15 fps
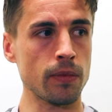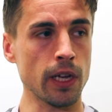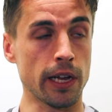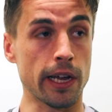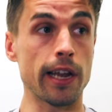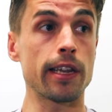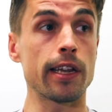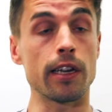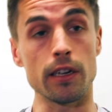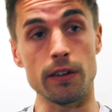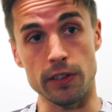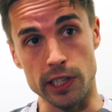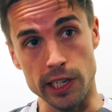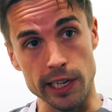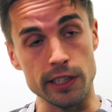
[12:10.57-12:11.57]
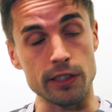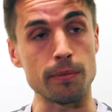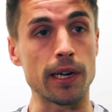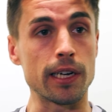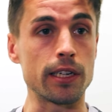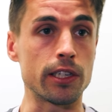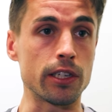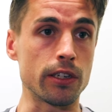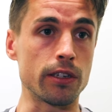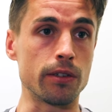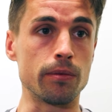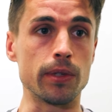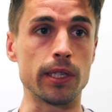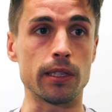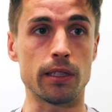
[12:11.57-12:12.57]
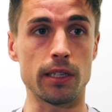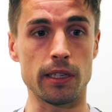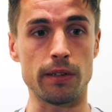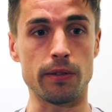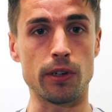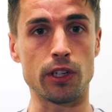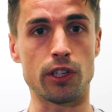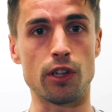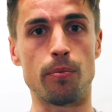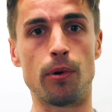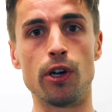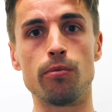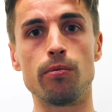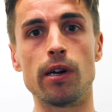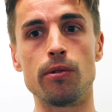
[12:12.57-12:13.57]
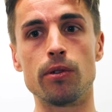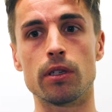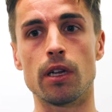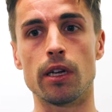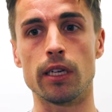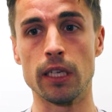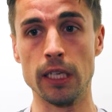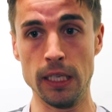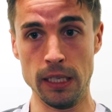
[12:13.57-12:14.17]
Again, then another change of manager, and we we got to the point where it was like